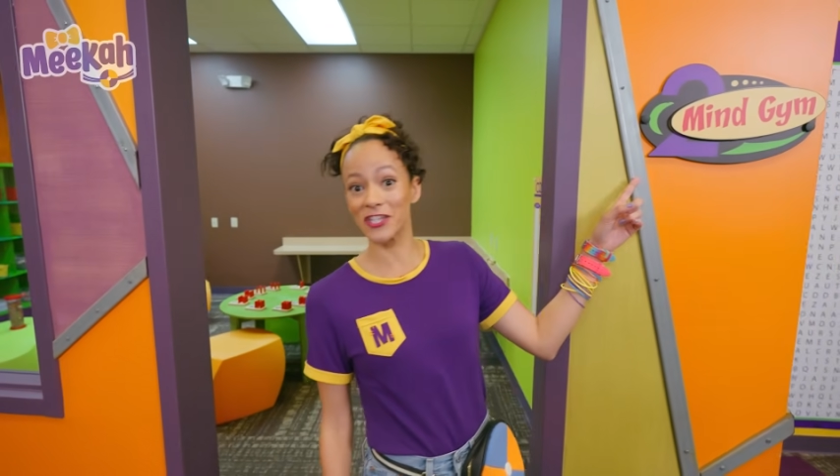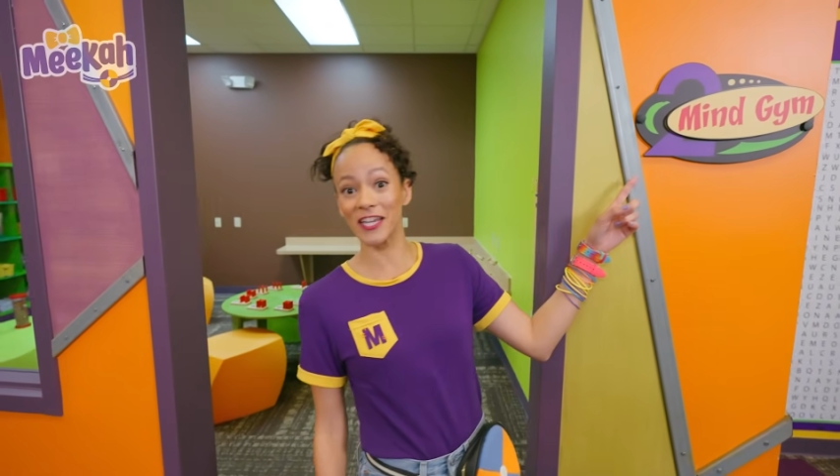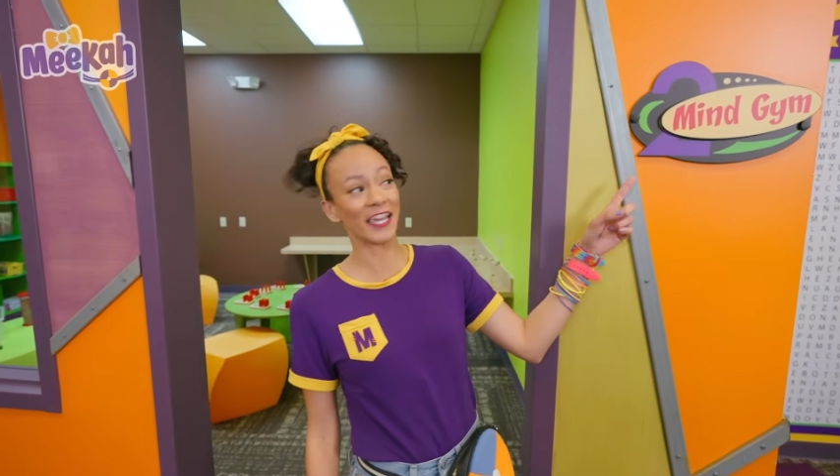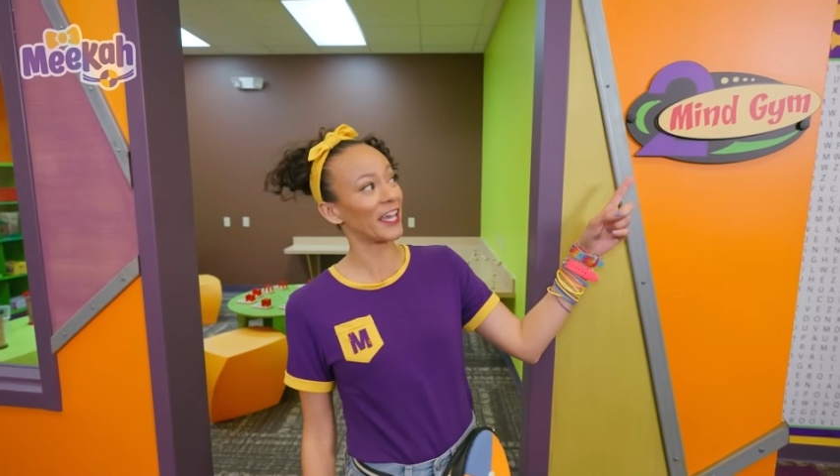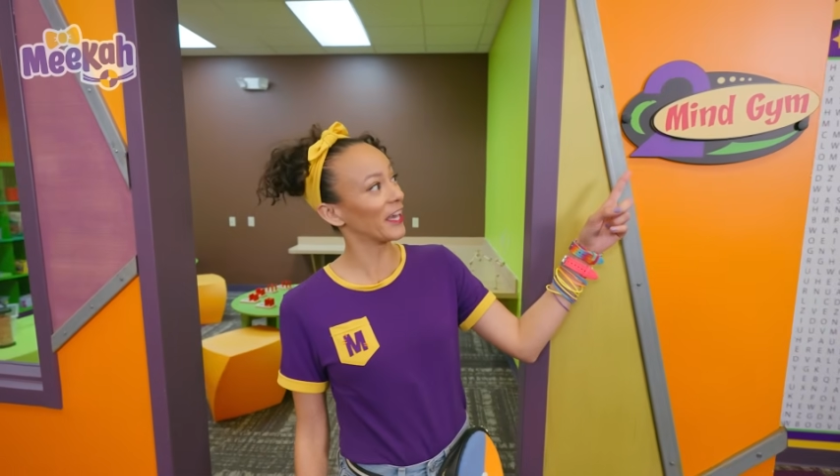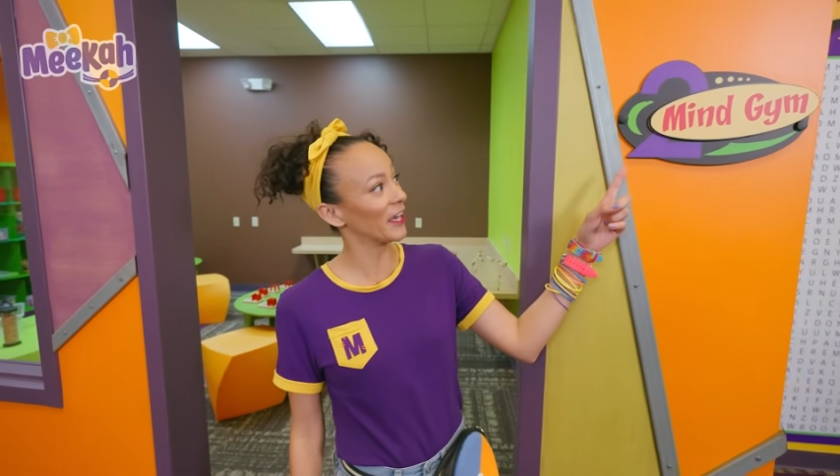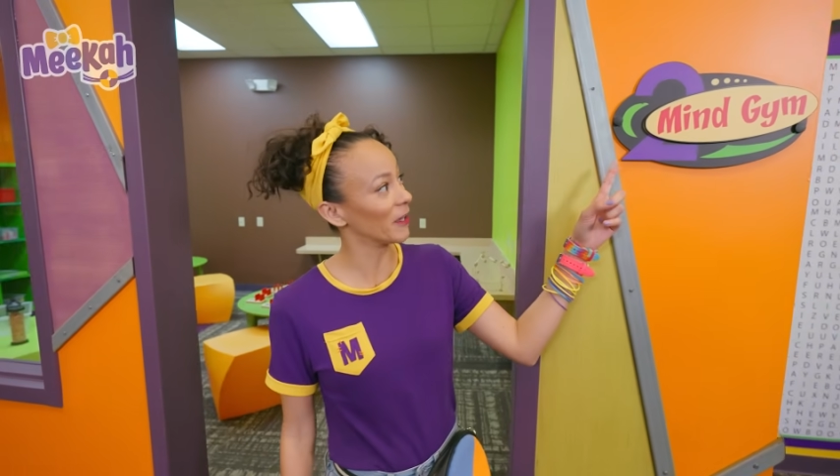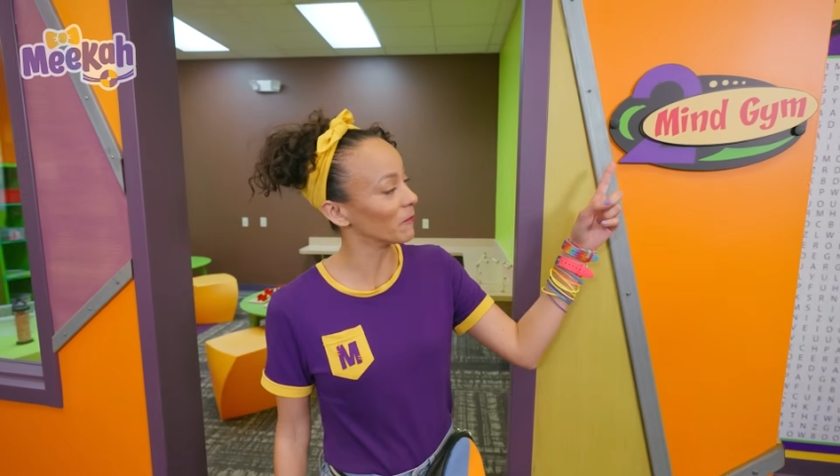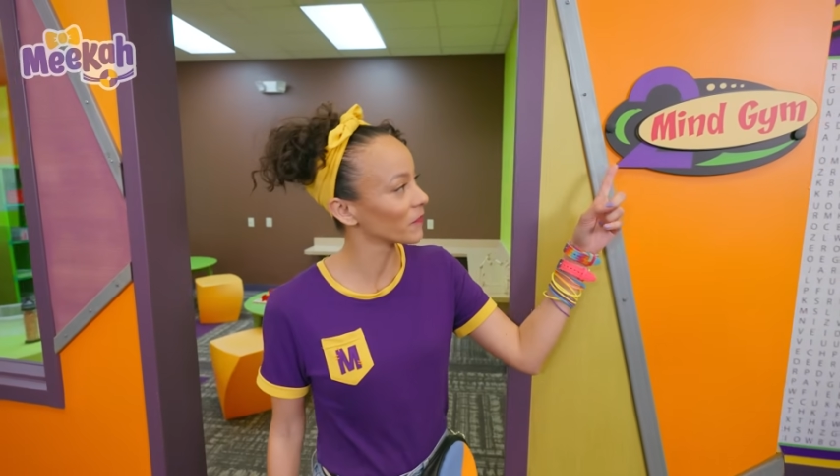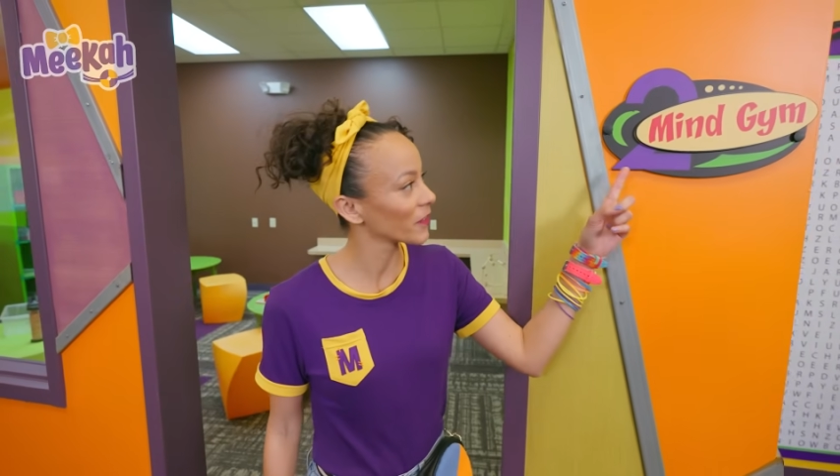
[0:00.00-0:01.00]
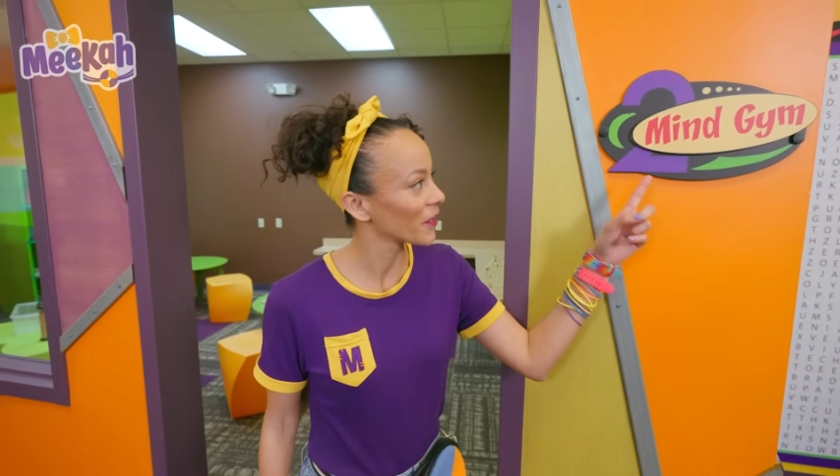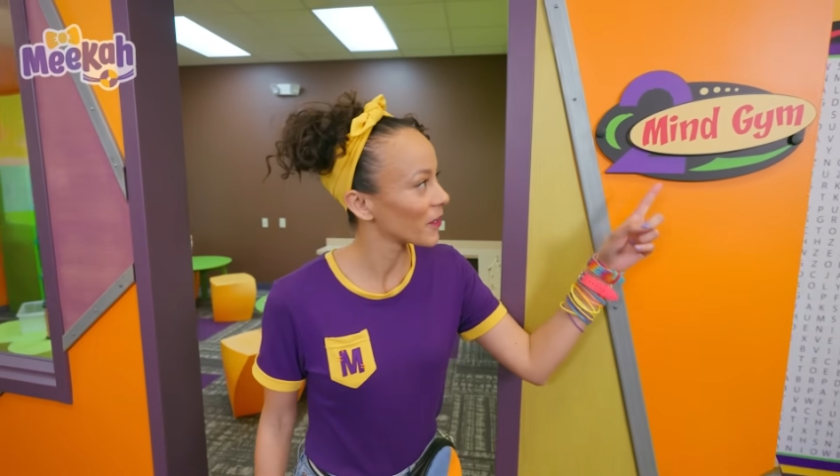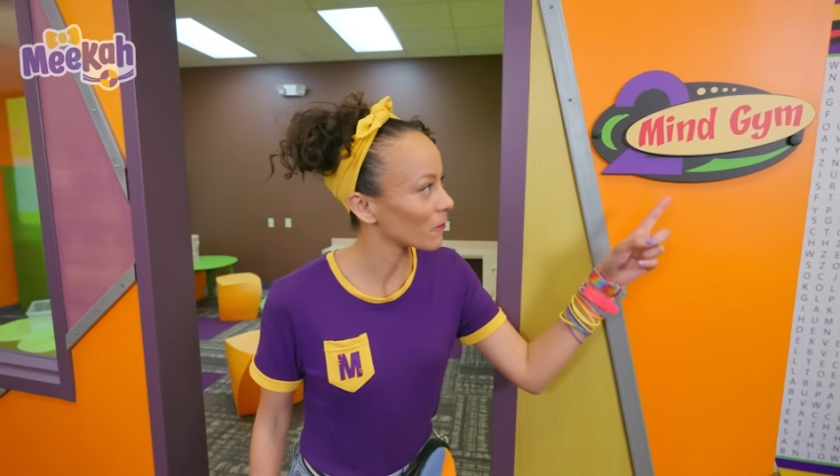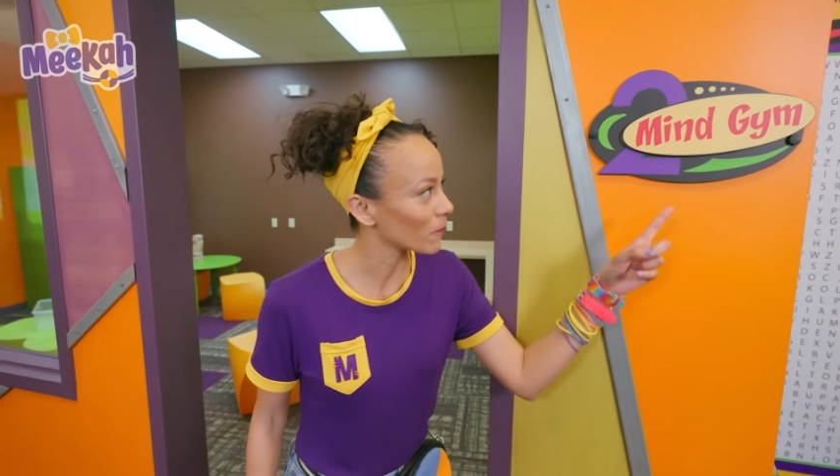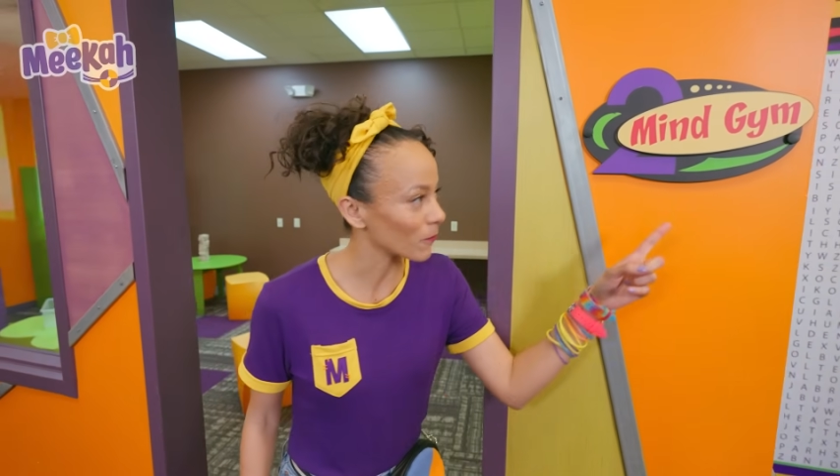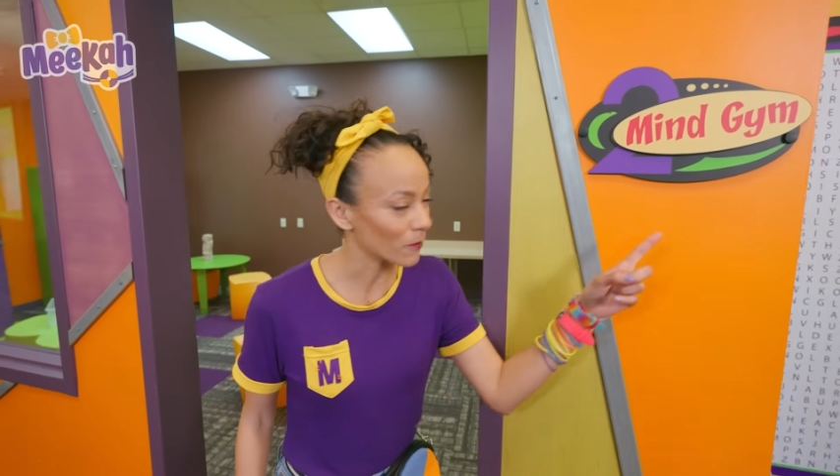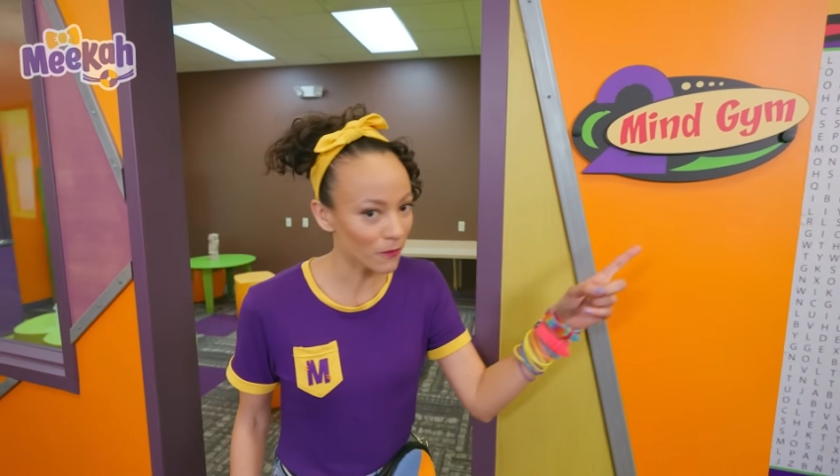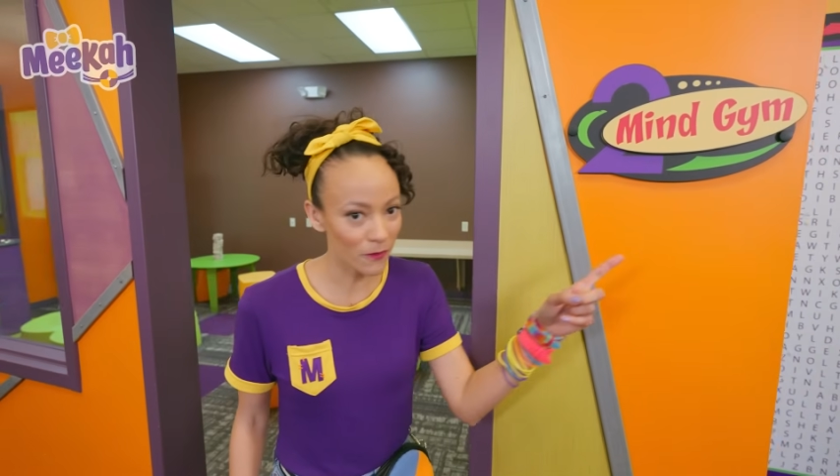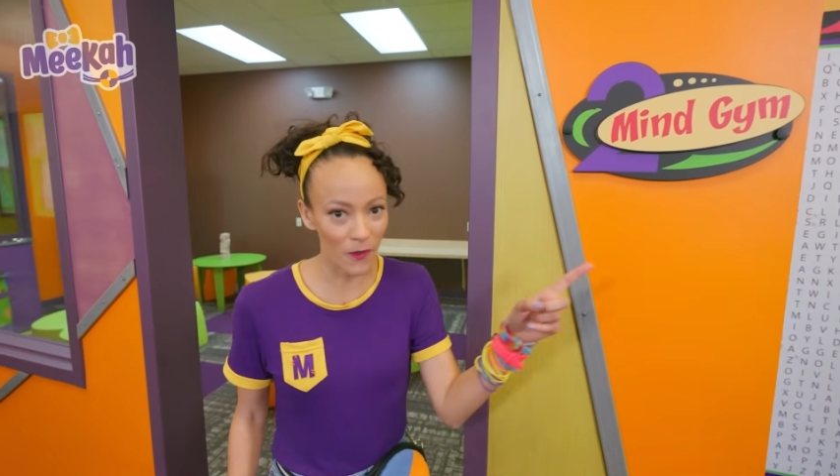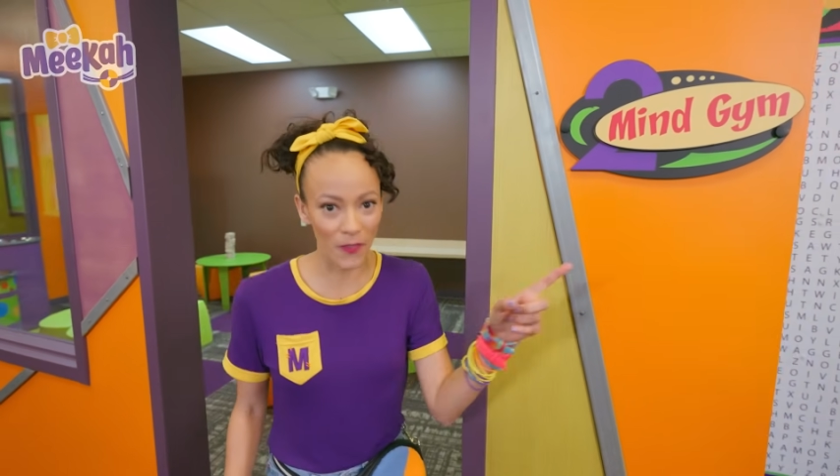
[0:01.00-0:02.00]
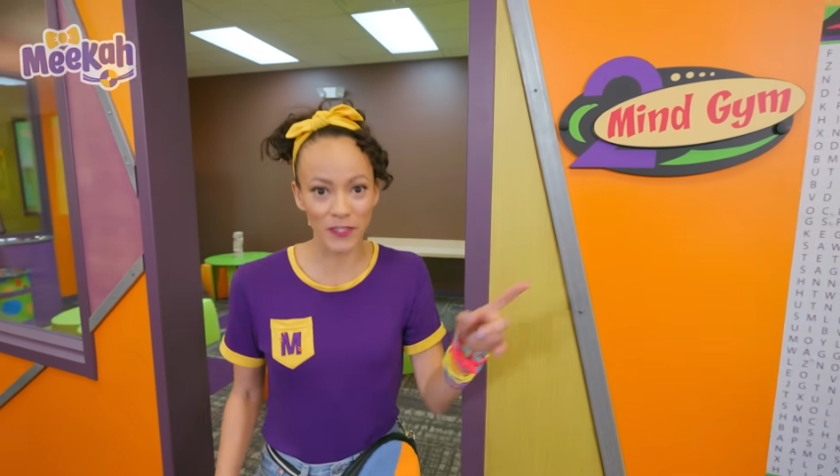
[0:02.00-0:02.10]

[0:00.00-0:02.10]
gym. Whoa,